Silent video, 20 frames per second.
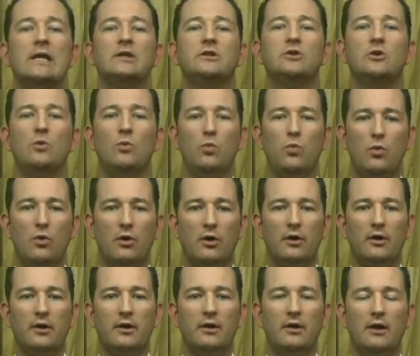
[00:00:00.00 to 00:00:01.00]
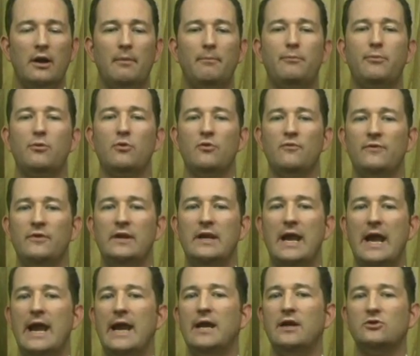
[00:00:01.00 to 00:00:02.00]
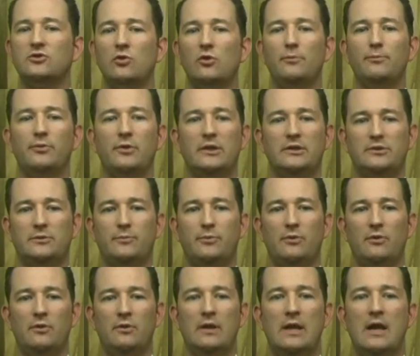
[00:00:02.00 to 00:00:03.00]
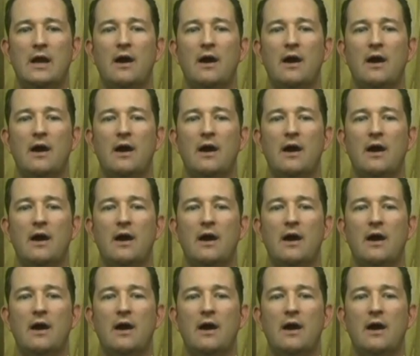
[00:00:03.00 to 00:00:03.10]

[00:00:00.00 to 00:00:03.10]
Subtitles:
to work a proven age-old principle